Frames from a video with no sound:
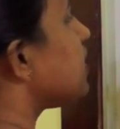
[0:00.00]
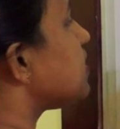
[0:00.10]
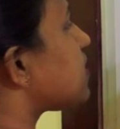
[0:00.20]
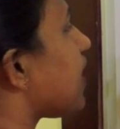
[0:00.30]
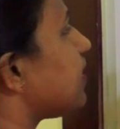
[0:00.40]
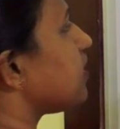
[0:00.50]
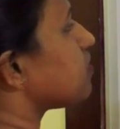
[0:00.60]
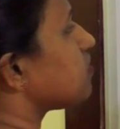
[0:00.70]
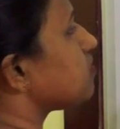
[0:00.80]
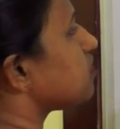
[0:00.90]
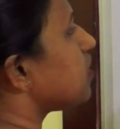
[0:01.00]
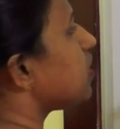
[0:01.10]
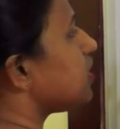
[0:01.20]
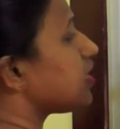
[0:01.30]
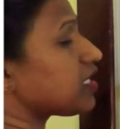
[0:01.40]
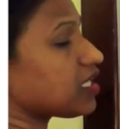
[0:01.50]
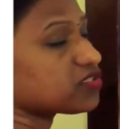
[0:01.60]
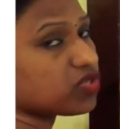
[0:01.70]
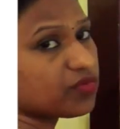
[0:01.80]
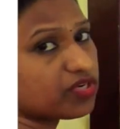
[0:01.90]
he is writing he can
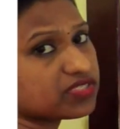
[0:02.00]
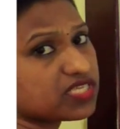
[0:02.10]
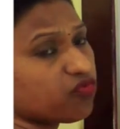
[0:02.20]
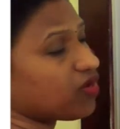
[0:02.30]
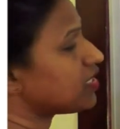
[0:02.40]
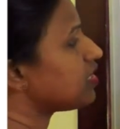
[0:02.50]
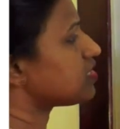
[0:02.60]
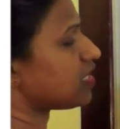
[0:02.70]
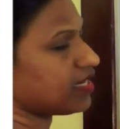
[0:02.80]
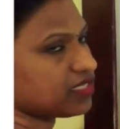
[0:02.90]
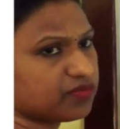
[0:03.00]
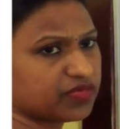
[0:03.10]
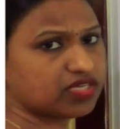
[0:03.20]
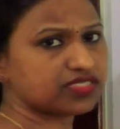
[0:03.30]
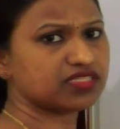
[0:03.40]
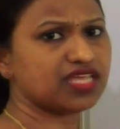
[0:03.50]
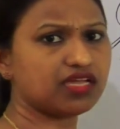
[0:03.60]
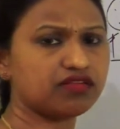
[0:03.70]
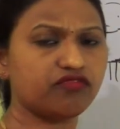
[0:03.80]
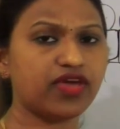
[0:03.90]
also able to see what he is writing because they
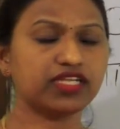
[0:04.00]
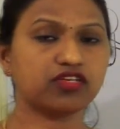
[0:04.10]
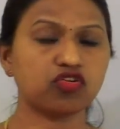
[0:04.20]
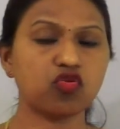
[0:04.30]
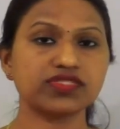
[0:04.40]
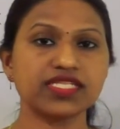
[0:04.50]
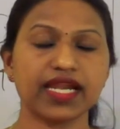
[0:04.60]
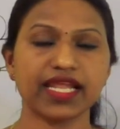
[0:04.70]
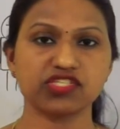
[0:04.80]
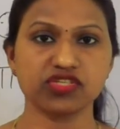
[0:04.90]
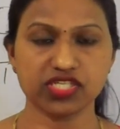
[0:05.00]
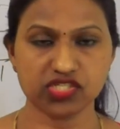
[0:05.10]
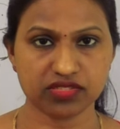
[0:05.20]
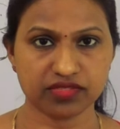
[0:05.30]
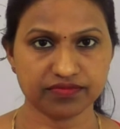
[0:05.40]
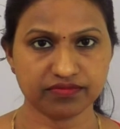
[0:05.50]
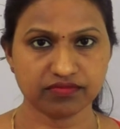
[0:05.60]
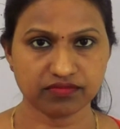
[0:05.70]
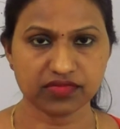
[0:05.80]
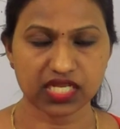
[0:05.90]
are very closely attaching each other.
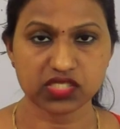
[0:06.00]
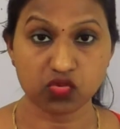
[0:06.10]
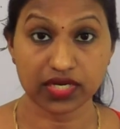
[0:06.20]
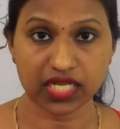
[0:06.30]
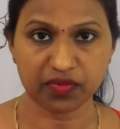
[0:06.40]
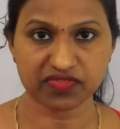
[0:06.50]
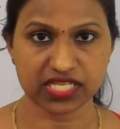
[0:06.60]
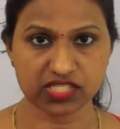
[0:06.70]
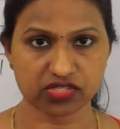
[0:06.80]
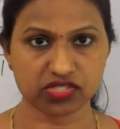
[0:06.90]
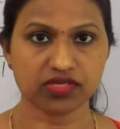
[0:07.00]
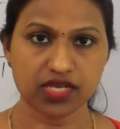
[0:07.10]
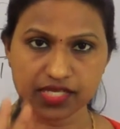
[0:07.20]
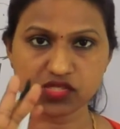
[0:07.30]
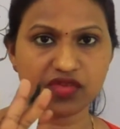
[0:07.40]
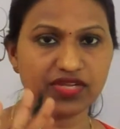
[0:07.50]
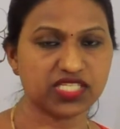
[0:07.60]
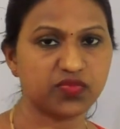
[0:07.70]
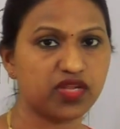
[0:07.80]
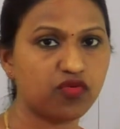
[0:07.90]
That is one type of cell junction. So I will
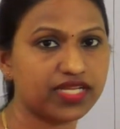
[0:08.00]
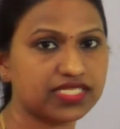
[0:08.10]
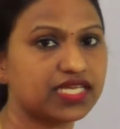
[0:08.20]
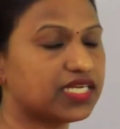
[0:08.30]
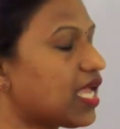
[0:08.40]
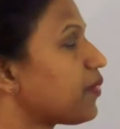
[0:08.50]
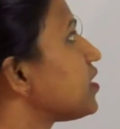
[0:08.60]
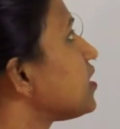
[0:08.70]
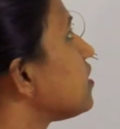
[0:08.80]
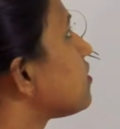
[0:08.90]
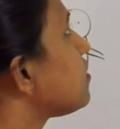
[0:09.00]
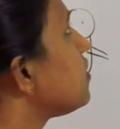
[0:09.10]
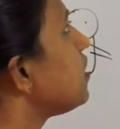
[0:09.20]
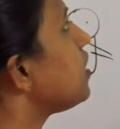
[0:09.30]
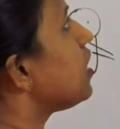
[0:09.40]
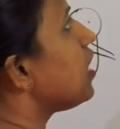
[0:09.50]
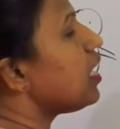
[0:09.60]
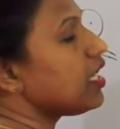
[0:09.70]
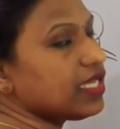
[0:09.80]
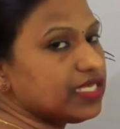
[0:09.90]
explain what exactly happening here.
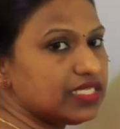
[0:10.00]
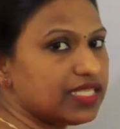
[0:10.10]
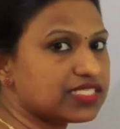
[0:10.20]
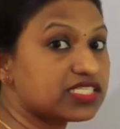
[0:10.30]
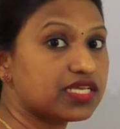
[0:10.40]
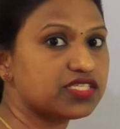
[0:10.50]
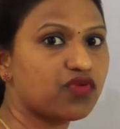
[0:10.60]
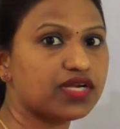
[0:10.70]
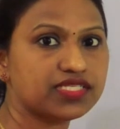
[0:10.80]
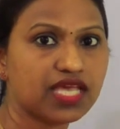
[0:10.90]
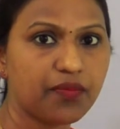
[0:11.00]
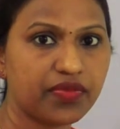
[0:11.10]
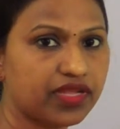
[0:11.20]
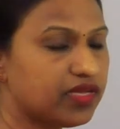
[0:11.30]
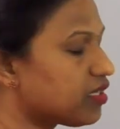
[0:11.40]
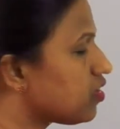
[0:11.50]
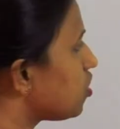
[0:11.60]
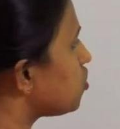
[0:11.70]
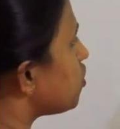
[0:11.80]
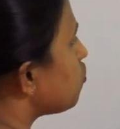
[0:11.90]
In next case, what is happening?
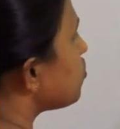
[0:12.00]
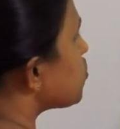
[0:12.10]
The two